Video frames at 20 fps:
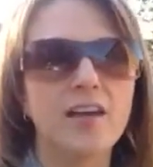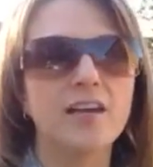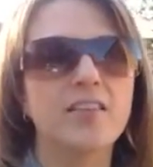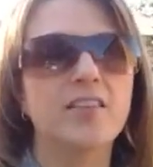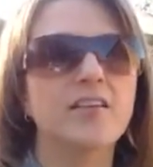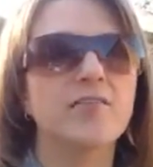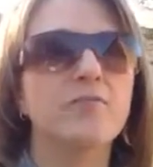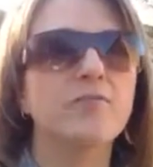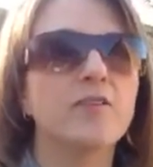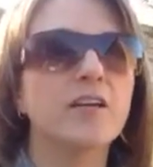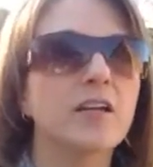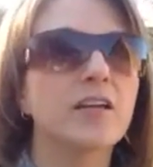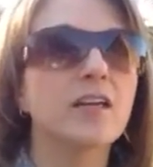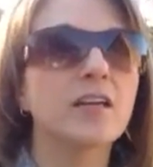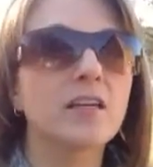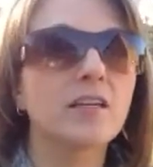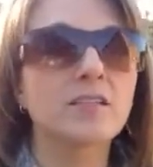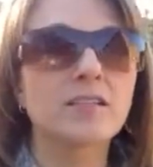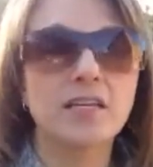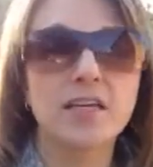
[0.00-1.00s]
the
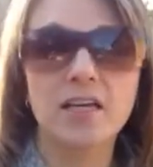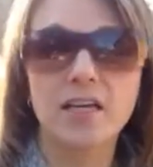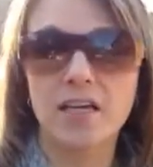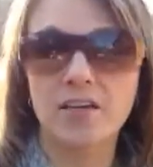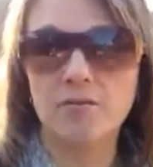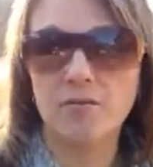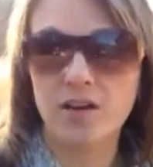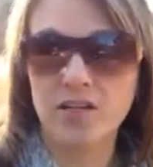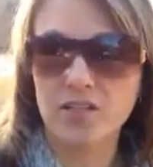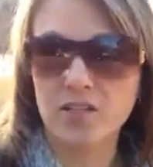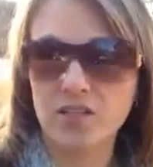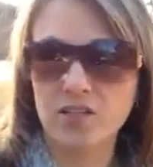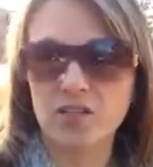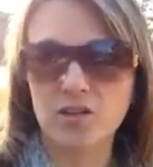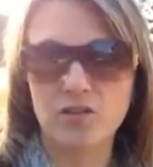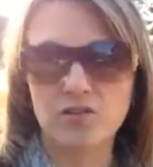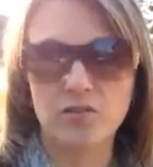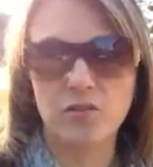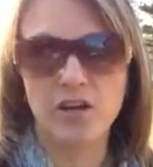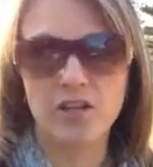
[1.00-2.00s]
feeling to hit Rising
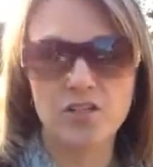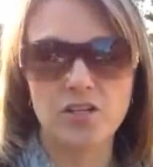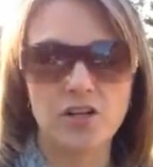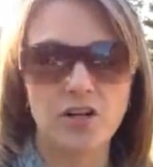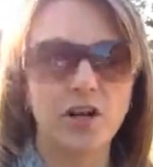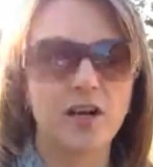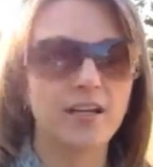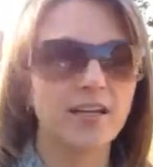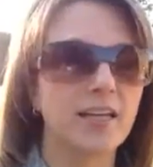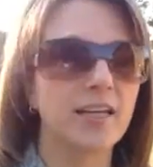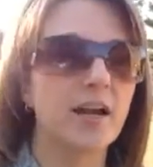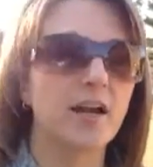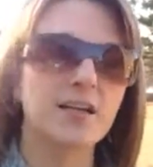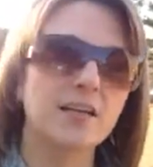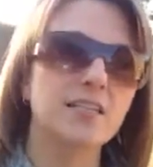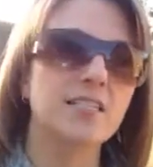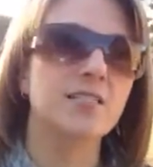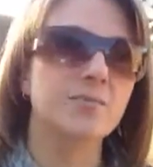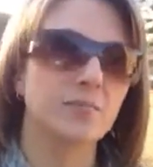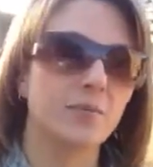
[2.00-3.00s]
Star Director, I cannot
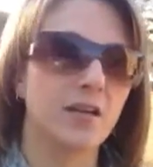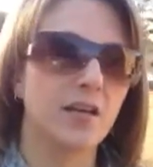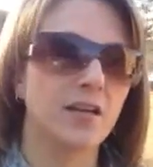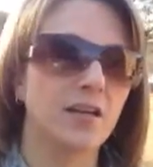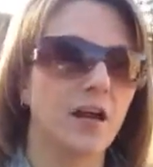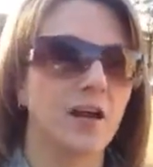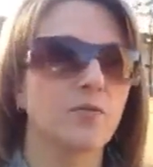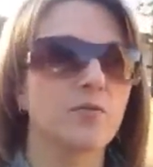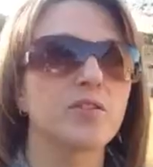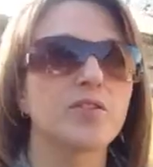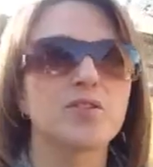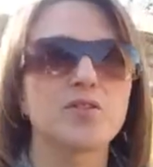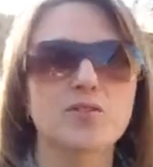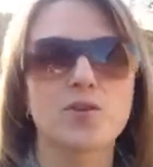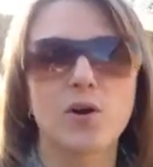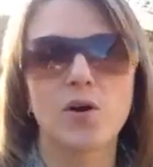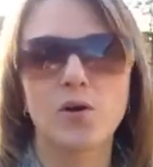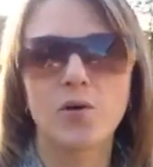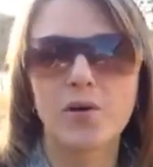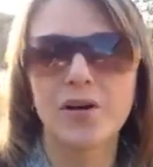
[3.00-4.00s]
explain. I was
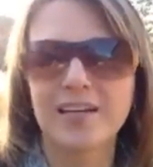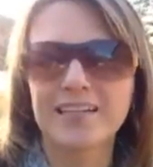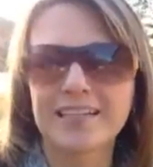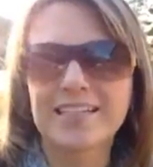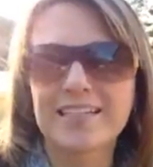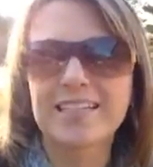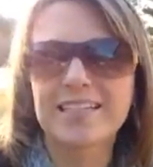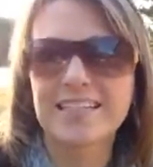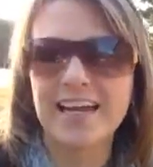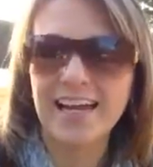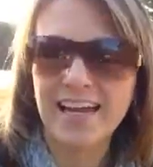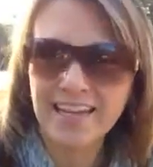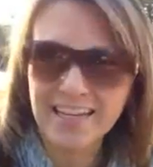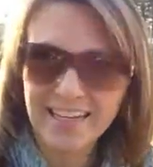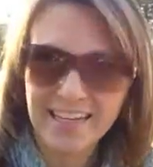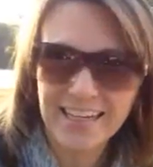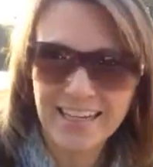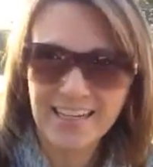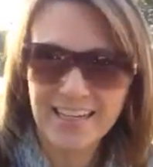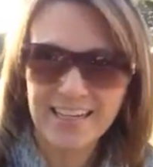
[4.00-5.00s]
so
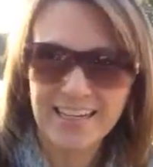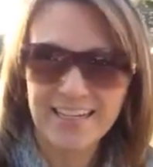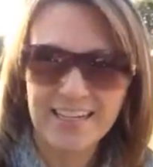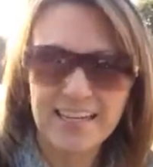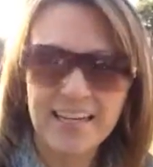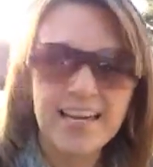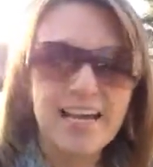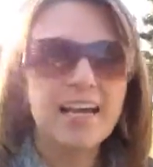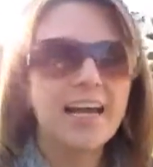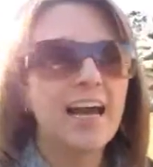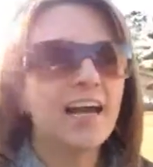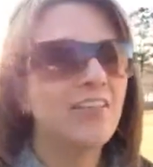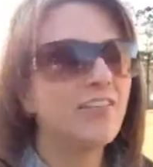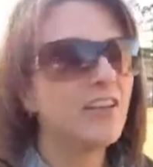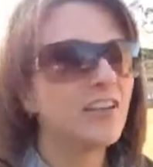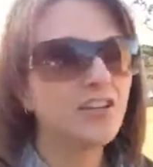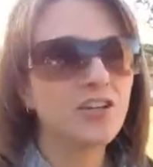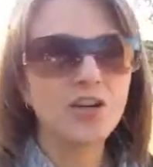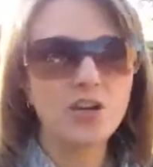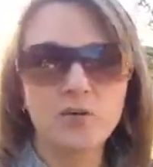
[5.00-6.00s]
excited. And
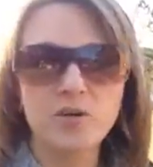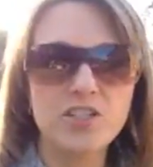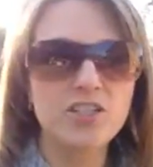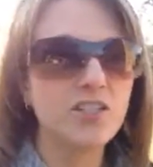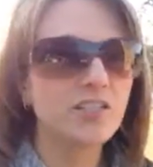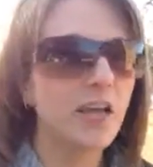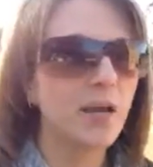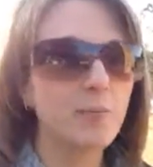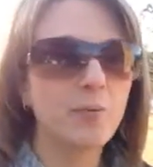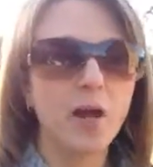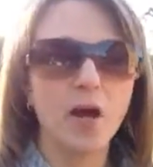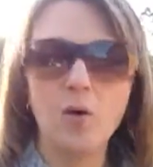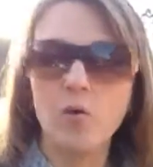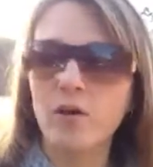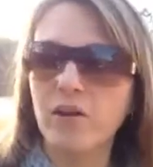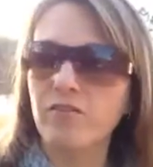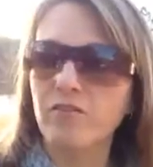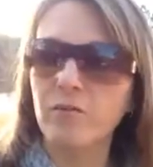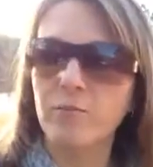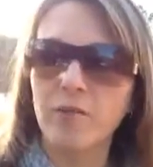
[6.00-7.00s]
then, you know, it just kept
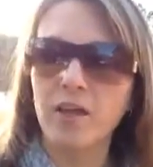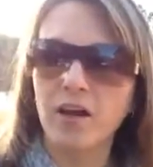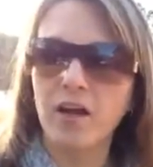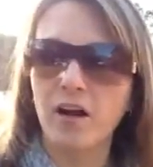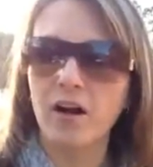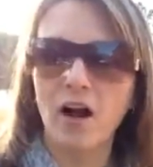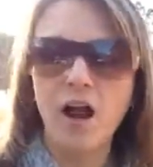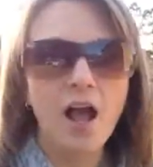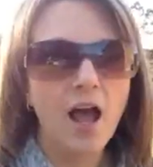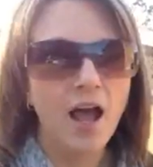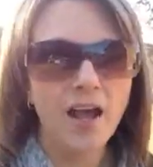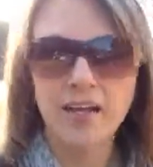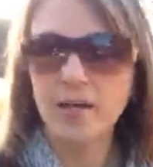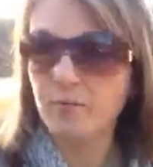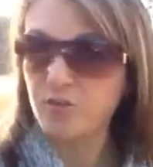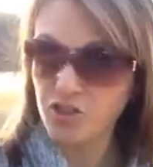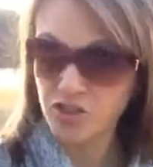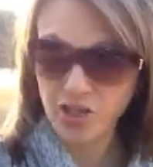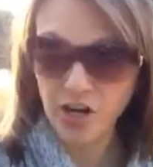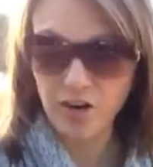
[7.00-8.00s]
going from there. I
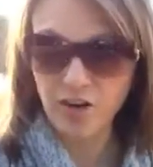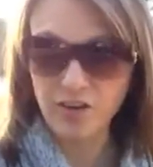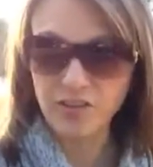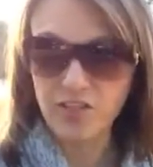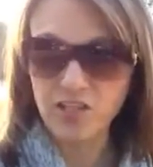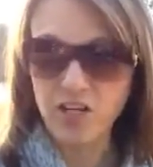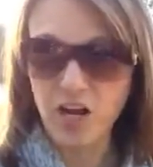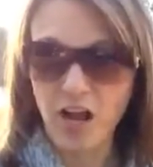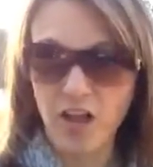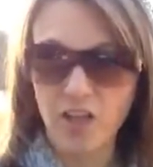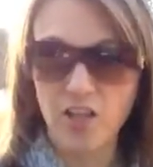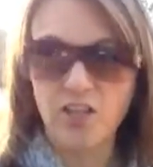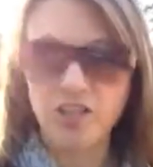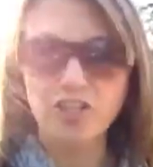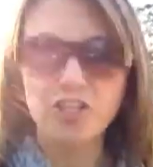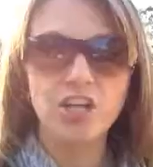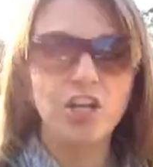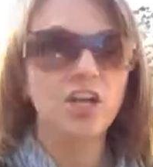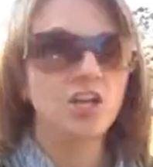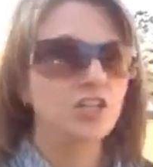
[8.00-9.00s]
kept sharing the
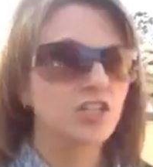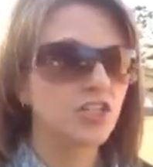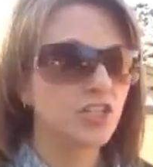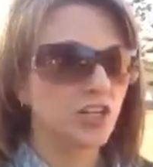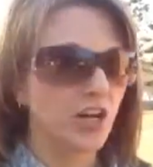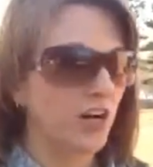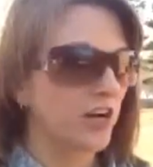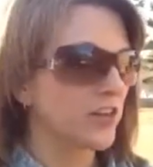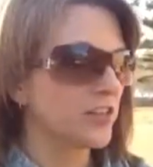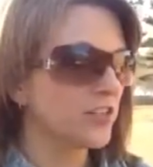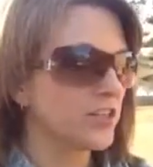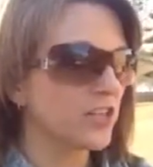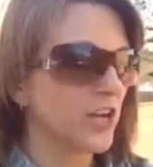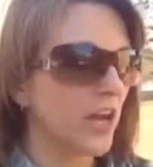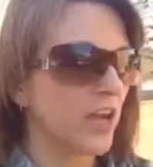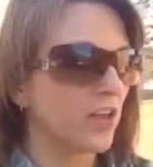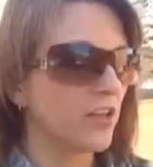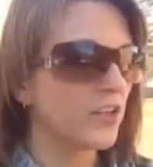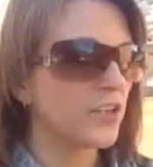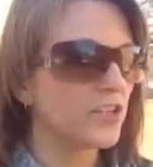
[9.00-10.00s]
challenge, sharing the
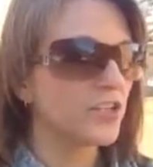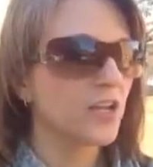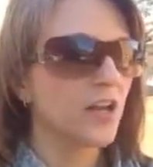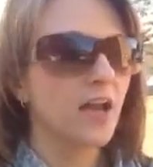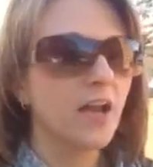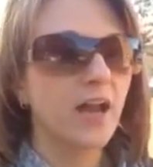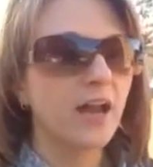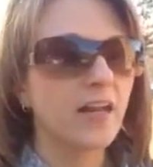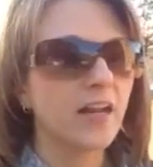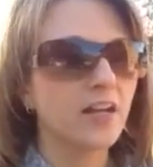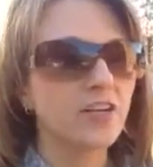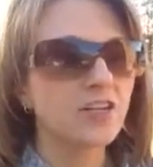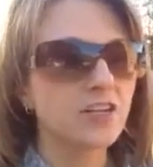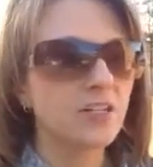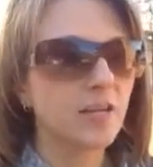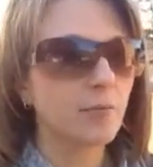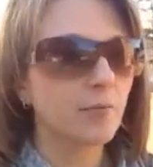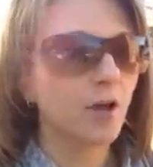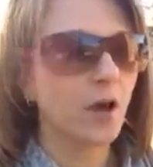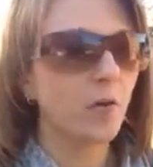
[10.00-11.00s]
challenge, and I just
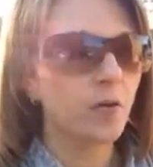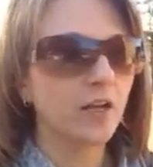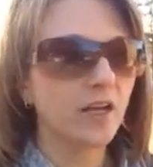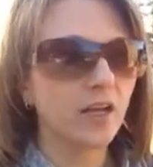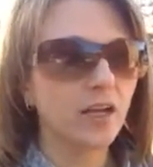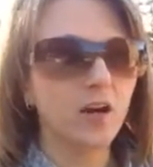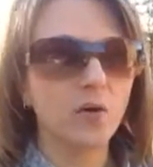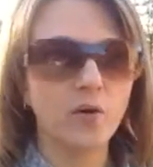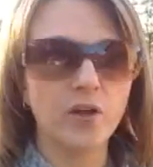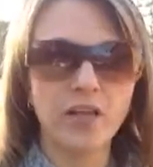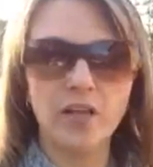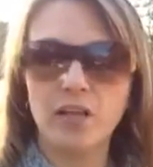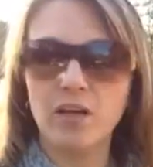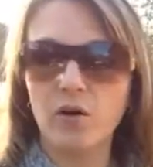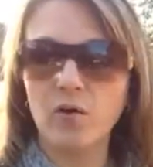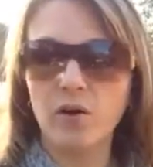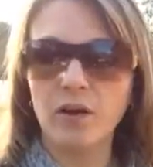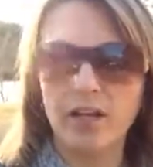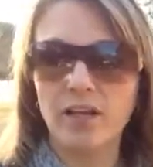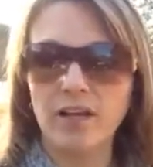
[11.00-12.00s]
kept going and going and
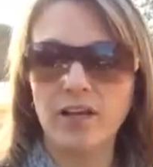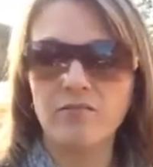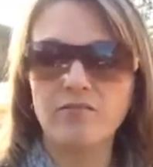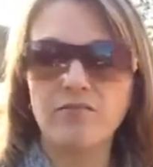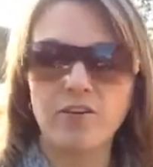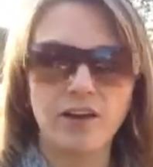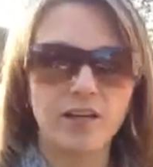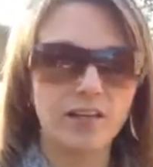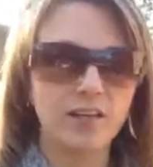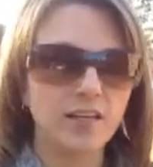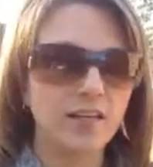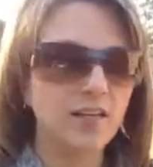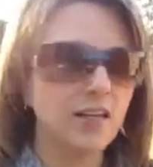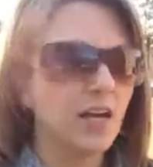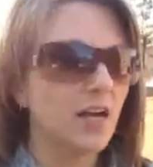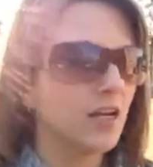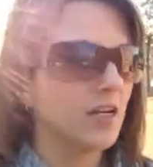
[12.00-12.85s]
going. And finally,